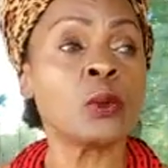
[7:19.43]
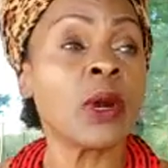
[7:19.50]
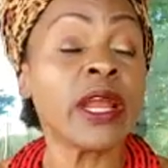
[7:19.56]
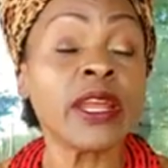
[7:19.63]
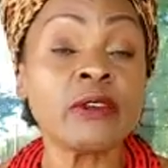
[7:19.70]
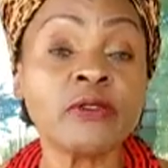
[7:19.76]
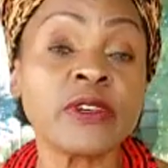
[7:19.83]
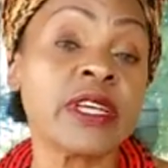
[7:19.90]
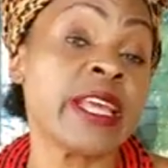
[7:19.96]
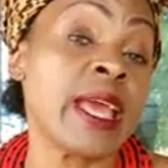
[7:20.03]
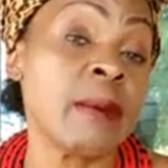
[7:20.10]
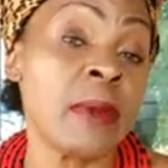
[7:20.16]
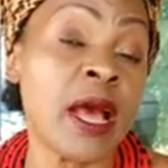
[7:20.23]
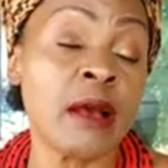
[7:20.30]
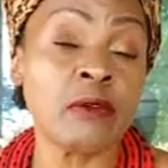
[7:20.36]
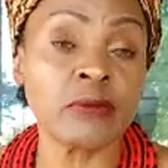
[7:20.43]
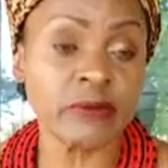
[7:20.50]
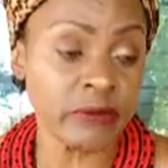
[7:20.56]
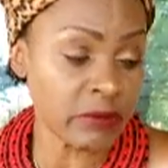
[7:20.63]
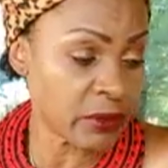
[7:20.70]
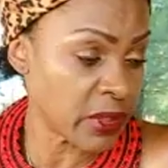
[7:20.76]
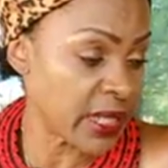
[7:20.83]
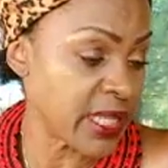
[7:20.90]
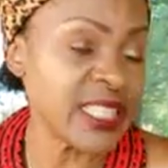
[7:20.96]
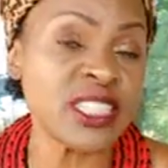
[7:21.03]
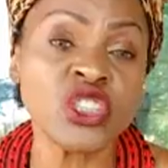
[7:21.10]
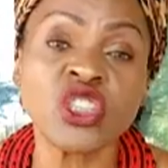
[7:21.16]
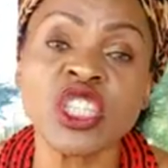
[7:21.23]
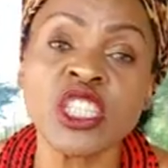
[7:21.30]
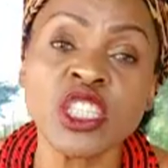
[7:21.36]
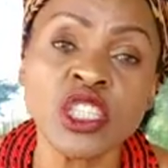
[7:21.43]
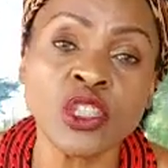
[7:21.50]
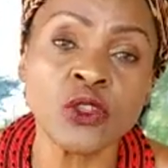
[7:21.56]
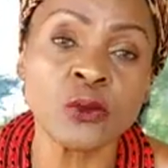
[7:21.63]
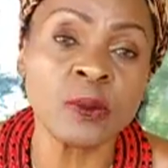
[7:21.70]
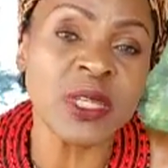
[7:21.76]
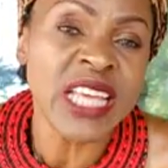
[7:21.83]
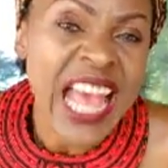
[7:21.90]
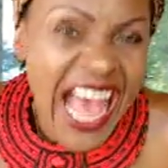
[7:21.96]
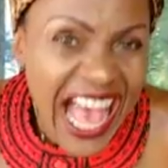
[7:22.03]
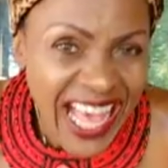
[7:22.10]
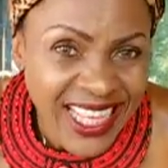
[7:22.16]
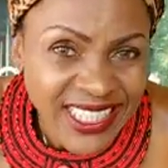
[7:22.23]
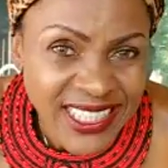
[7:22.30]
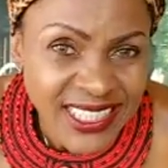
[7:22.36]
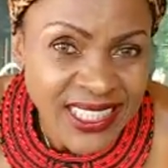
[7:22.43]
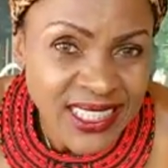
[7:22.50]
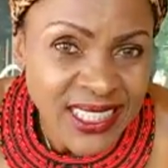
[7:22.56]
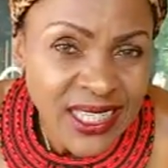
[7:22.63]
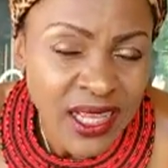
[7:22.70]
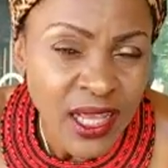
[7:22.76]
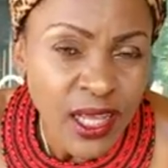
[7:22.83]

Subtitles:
Whatever came out is just to be added